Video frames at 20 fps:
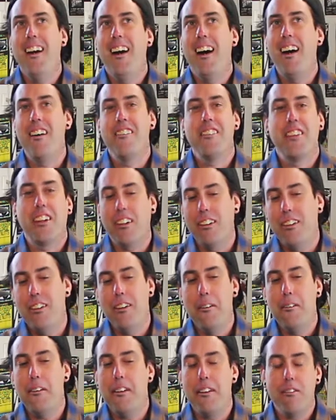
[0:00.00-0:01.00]
I was like,
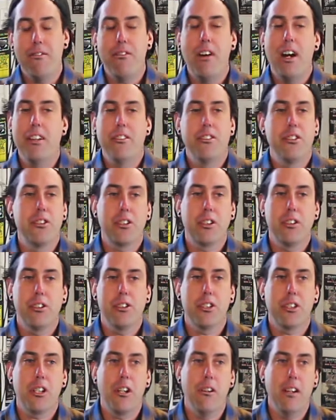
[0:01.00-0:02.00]
it's fine,
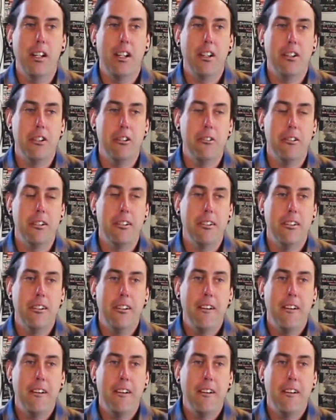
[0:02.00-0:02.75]
just go ahead and do it.